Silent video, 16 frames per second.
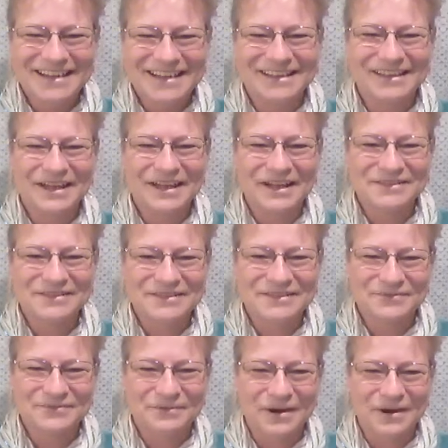Lots
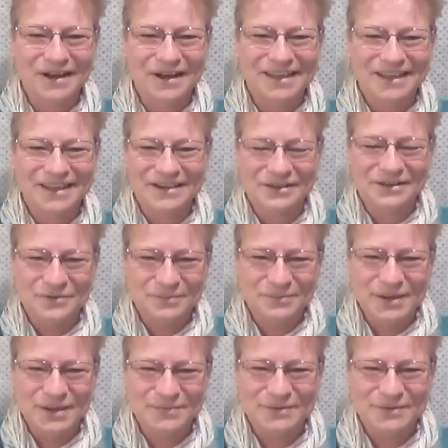of walking in other
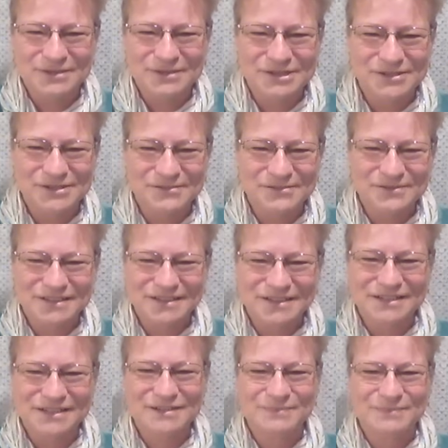people's shoes and
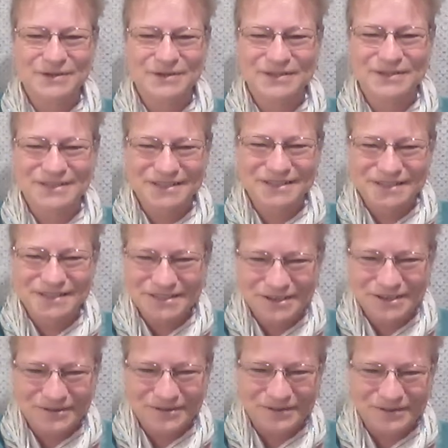experiences to
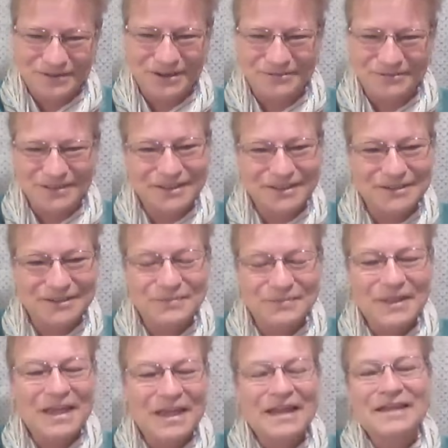go along with it.
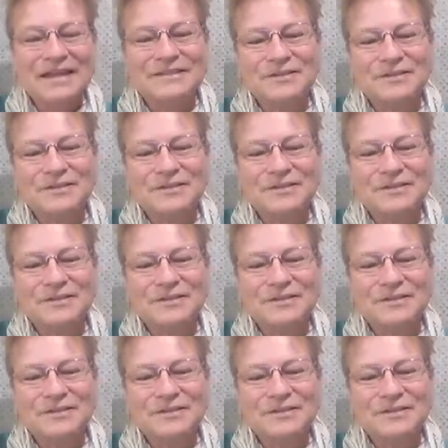Mm-hmm.